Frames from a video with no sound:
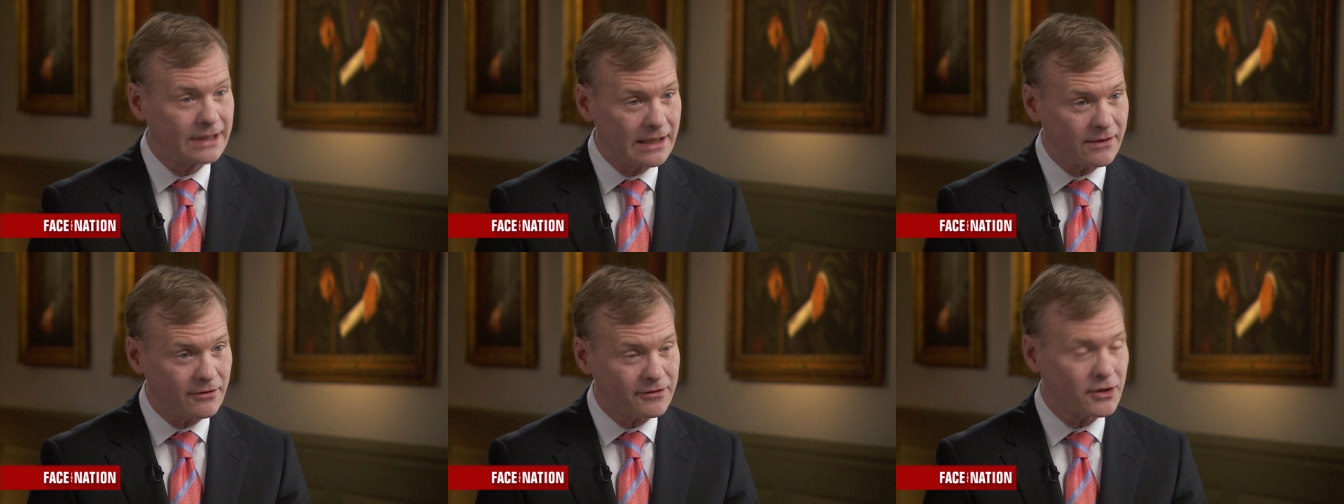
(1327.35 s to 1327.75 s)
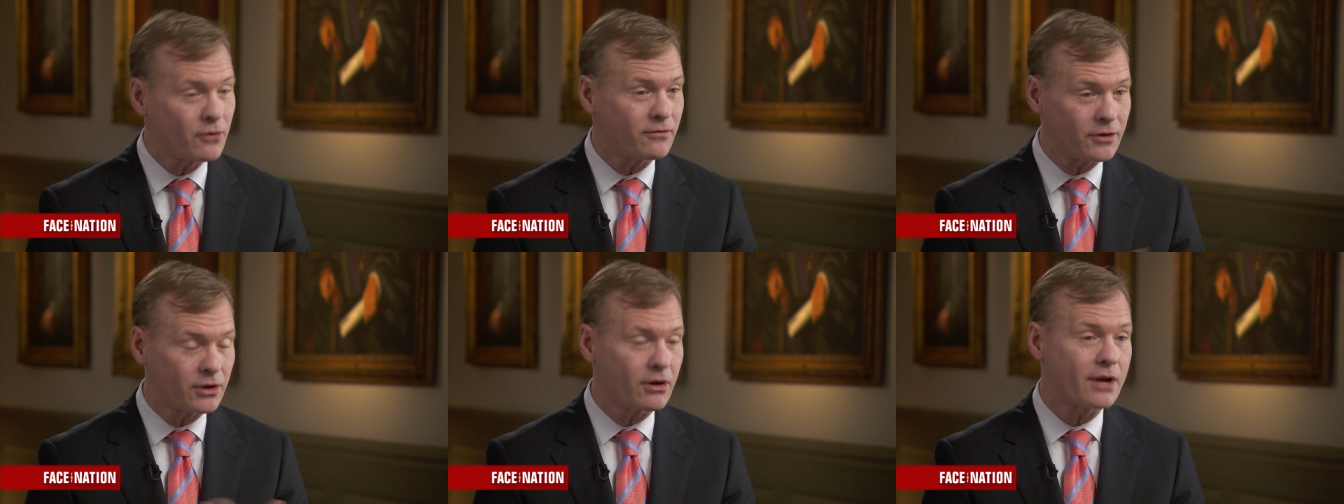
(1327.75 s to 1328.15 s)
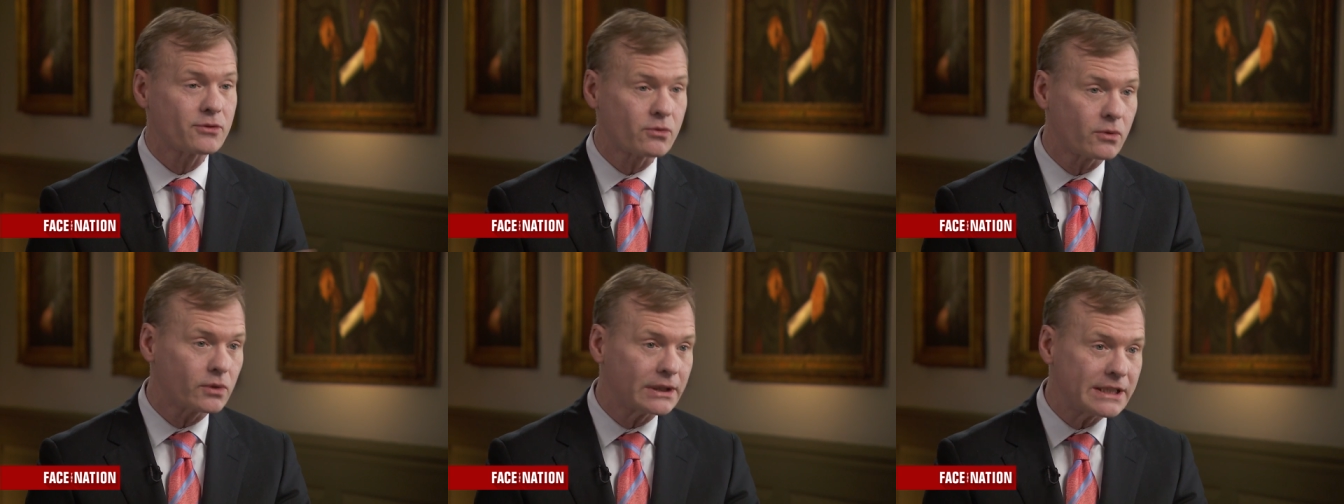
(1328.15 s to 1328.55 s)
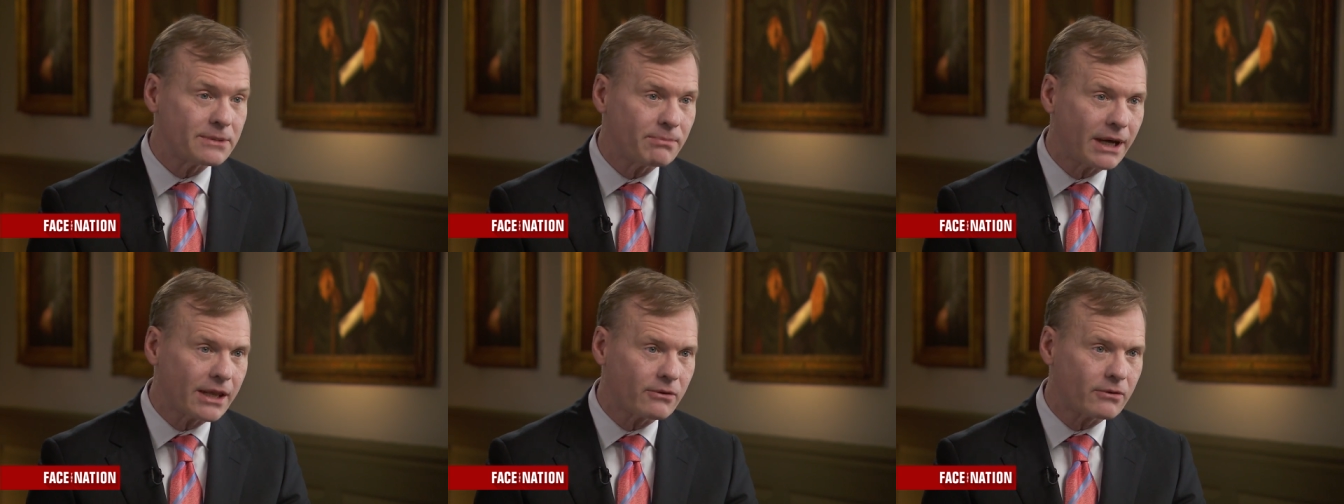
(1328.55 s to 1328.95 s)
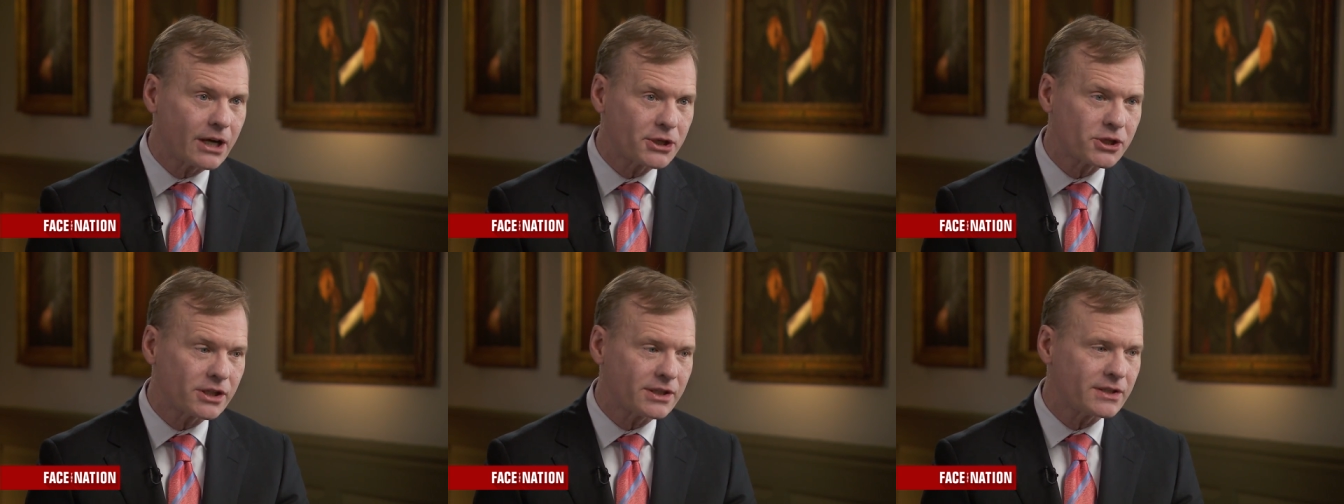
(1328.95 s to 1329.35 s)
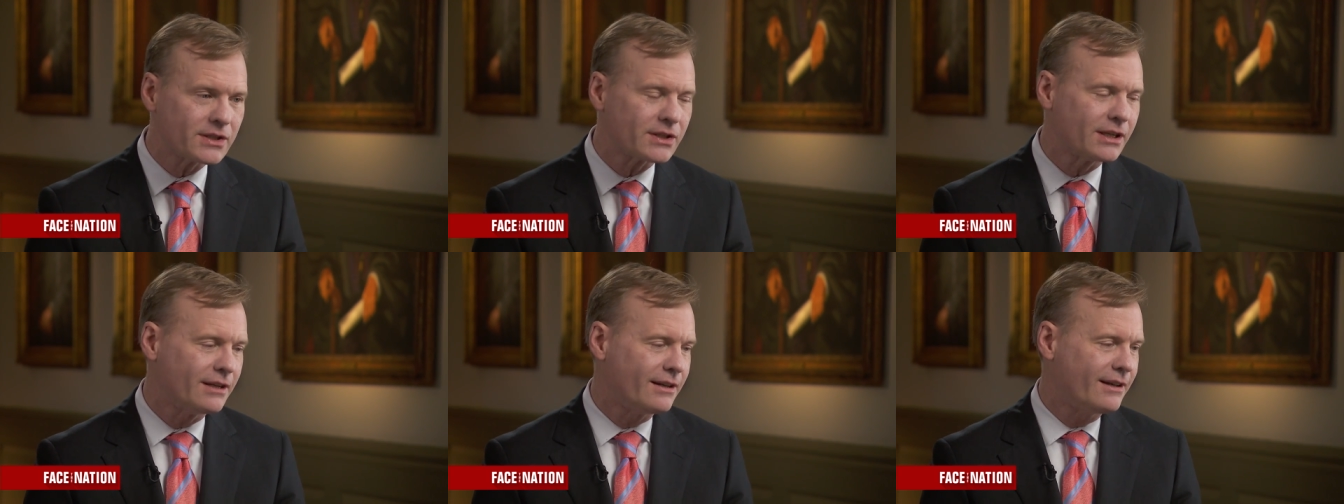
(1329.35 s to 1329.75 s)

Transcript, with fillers: The photo photographs were released by the Russians.